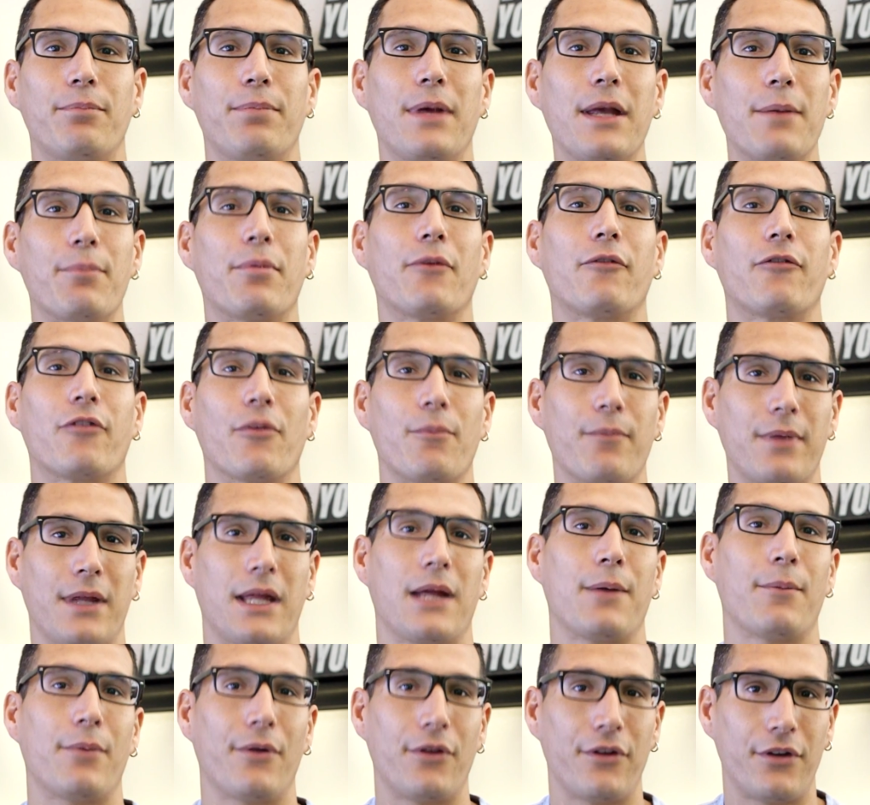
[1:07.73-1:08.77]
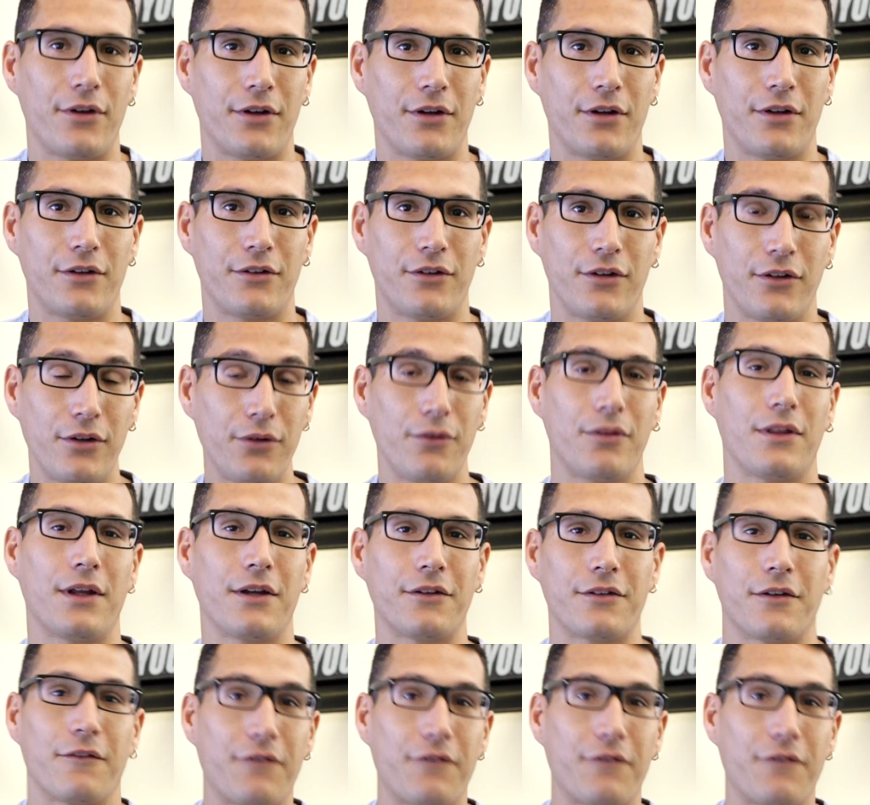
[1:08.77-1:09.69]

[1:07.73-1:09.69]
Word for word: people from being able to, to do things.